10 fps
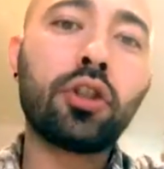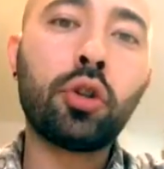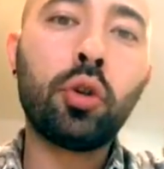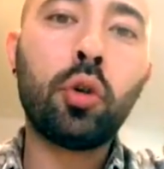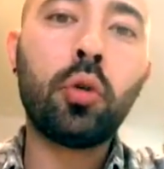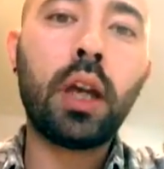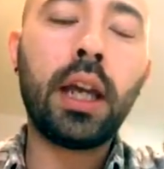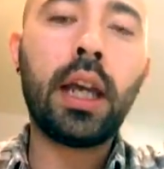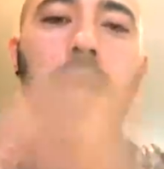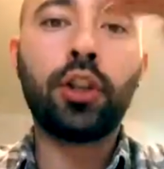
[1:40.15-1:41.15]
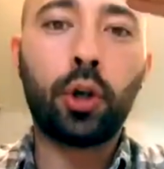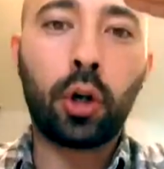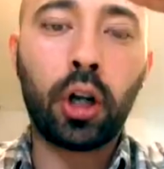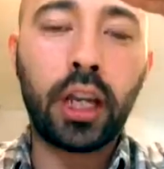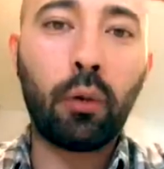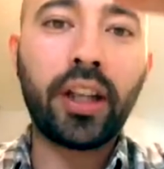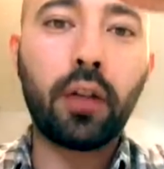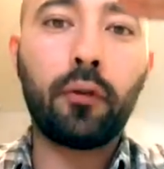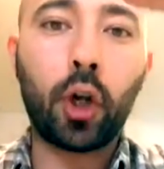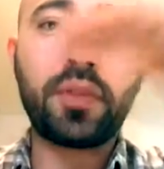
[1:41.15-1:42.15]
to your
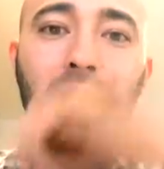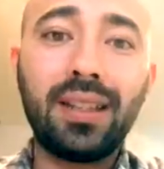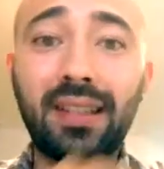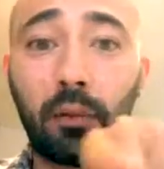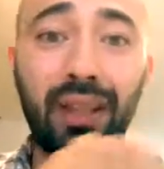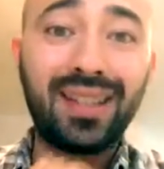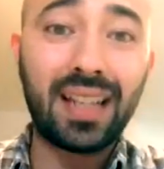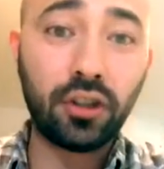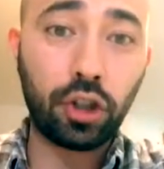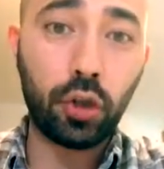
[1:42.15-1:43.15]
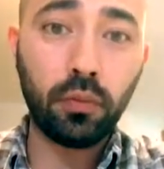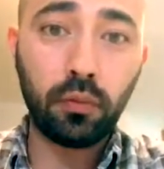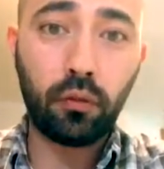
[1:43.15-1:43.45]
irregular verbs list that we sent you.